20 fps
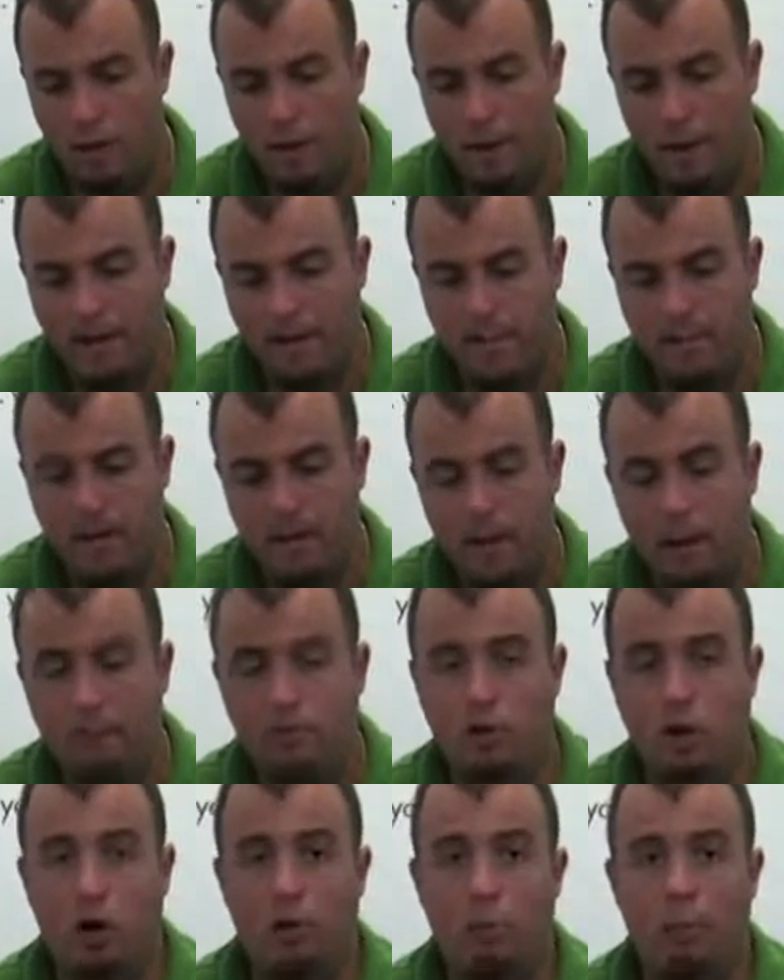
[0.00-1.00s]
mixing
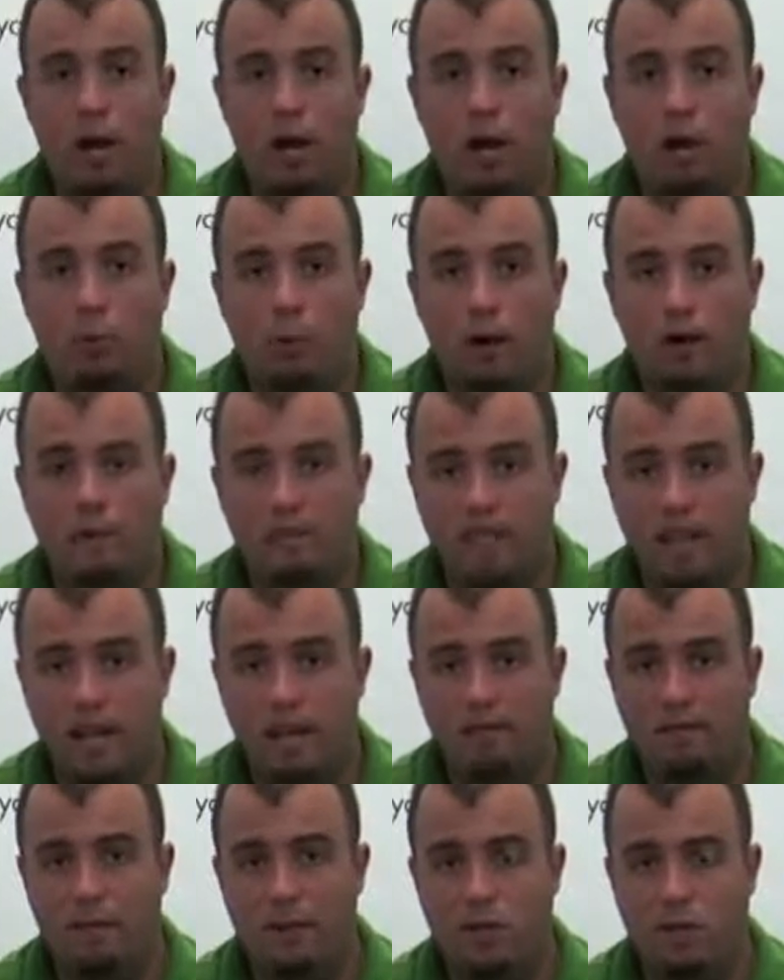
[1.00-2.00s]
cups are microwave
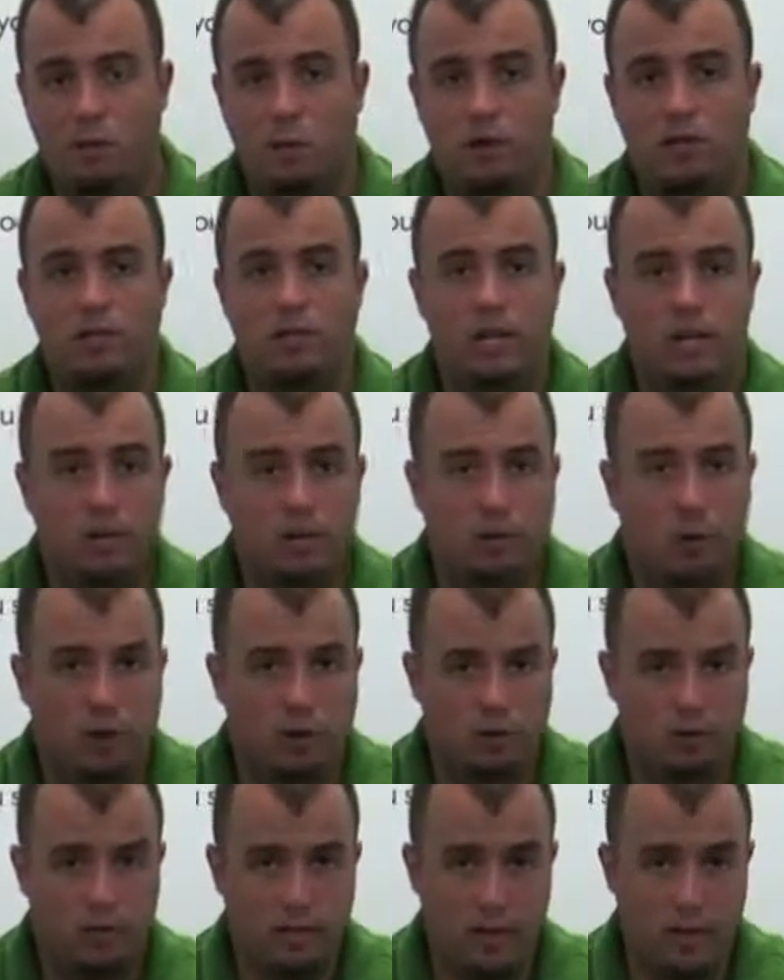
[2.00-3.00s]
safe as well as
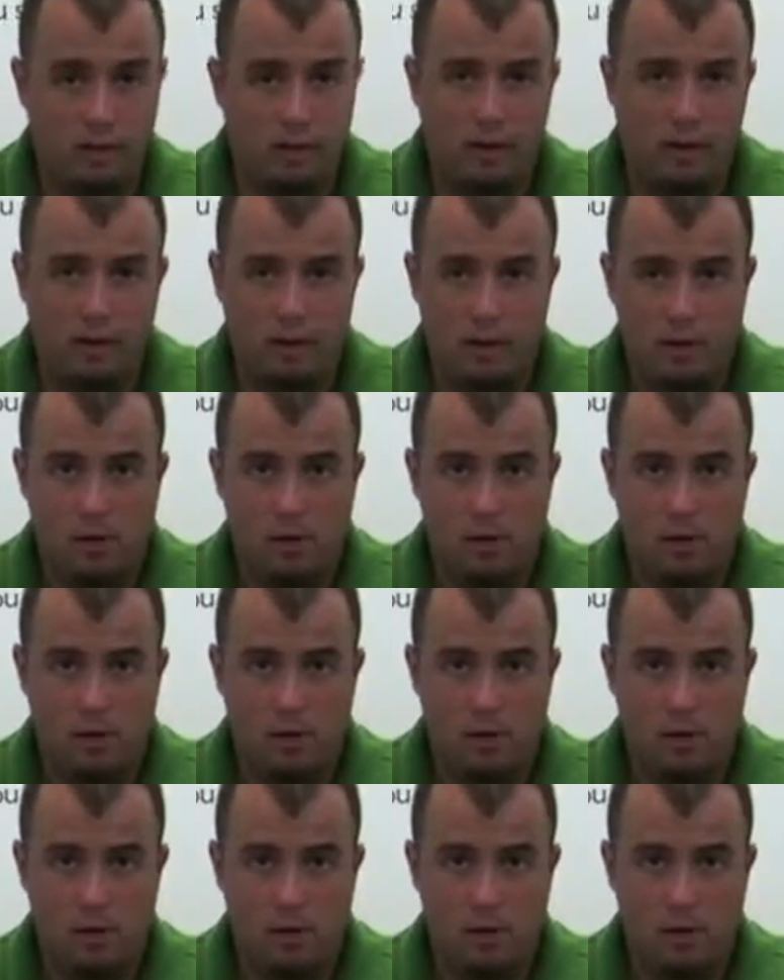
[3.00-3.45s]
dishwasher safe,